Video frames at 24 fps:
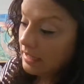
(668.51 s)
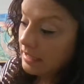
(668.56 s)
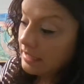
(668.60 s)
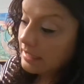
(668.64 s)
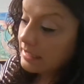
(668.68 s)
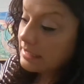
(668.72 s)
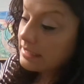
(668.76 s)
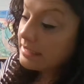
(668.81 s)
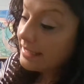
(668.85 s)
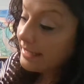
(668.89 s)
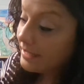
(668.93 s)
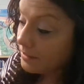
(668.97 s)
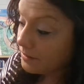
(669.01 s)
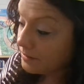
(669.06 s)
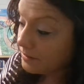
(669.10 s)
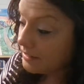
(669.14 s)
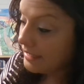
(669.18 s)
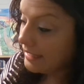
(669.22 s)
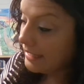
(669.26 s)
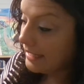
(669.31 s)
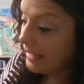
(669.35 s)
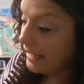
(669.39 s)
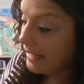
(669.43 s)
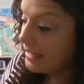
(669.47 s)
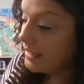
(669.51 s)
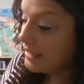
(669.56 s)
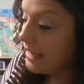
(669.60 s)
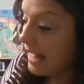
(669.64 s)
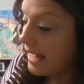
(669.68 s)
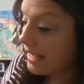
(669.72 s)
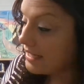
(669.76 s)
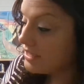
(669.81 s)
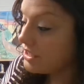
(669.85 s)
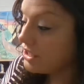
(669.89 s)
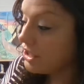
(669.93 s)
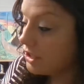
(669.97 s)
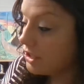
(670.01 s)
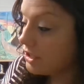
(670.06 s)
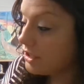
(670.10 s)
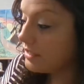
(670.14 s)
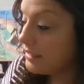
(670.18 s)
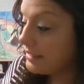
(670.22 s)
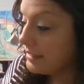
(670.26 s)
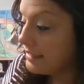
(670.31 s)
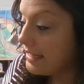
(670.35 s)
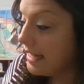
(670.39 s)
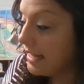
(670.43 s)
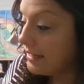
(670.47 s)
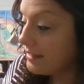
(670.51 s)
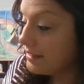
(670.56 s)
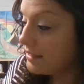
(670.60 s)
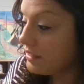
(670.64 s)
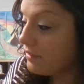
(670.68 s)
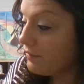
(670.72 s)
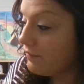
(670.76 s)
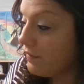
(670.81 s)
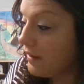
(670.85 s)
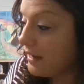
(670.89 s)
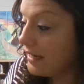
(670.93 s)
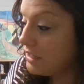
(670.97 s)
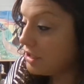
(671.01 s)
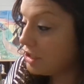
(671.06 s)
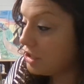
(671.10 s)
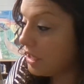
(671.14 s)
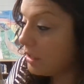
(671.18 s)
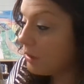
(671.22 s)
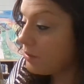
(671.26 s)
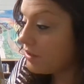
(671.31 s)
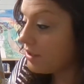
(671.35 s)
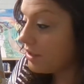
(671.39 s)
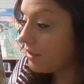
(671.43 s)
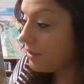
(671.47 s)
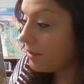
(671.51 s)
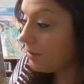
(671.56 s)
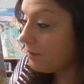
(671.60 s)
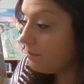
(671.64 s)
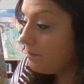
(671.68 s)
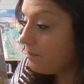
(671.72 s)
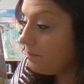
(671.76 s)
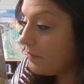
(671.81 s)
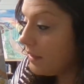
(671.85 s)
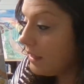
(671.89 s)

Clearly he lacks the good sense to find shelter.